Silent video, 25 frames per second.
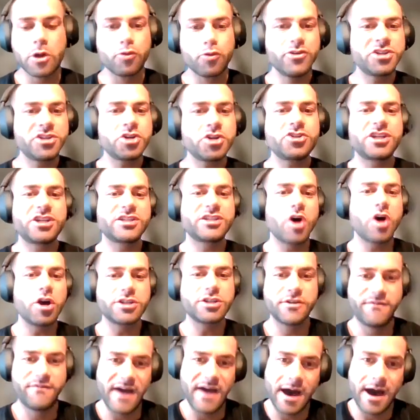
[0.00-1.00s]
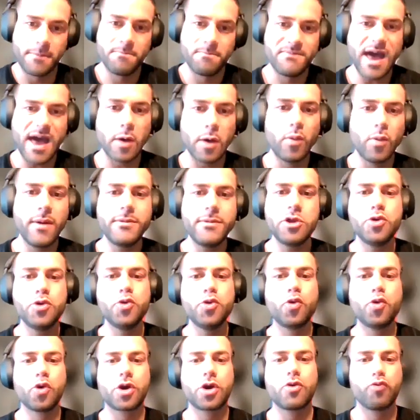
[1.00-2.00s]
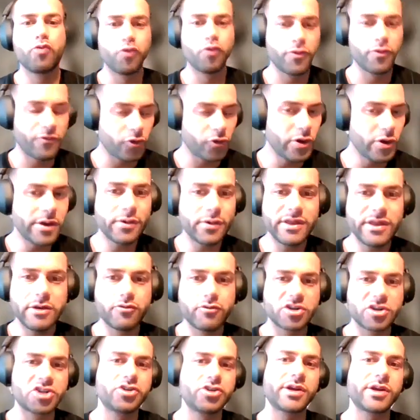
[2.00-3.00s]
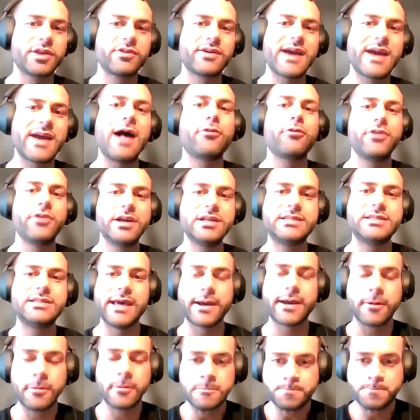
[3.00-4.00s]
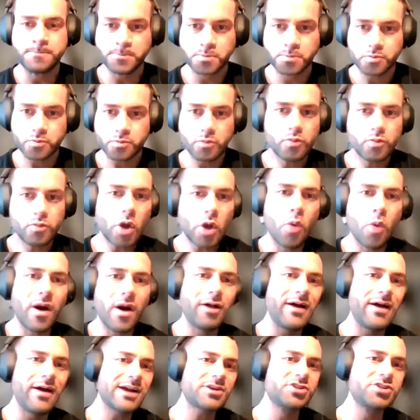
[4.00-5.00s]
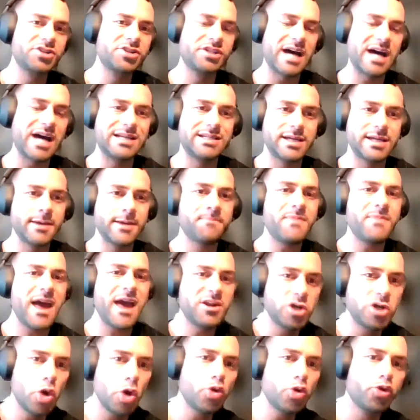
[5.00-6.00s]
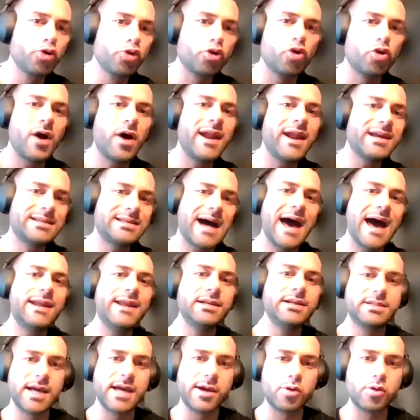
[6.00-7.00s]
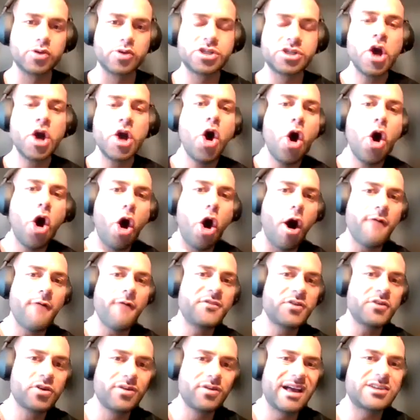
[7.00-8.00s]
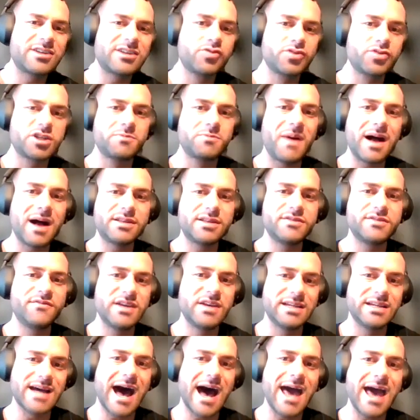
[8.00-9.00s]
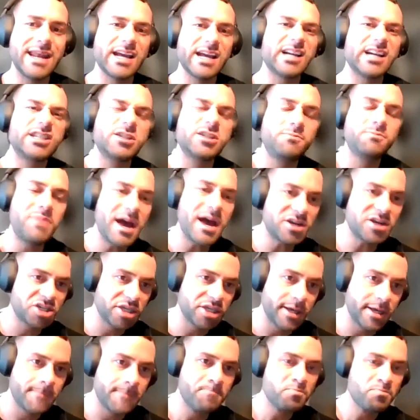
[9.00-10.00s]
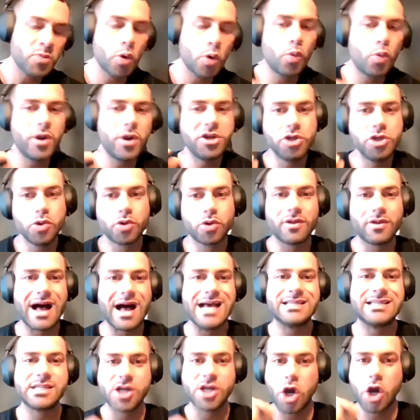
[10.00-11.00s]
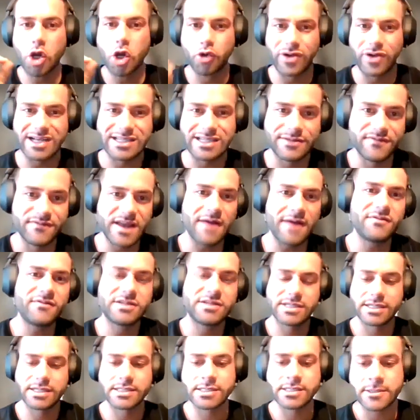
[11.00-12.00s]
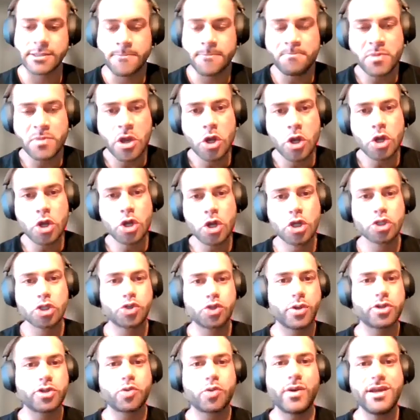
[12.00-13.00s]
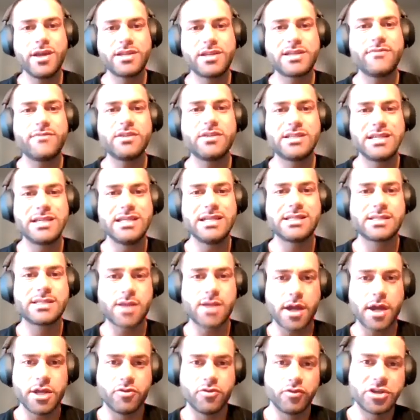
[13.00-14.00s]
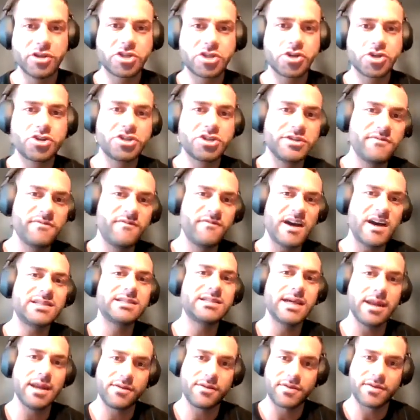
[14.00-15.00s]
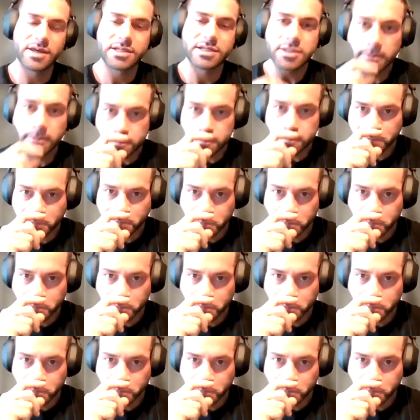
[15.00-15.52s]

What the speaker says: Research has also found that women who frequently restrict their calorie intake while exercising and go through chronic dieting cycles often are less responsive to dieting, especially when utilizing aggressive deficits. So in a 2017 study, researchers investigated this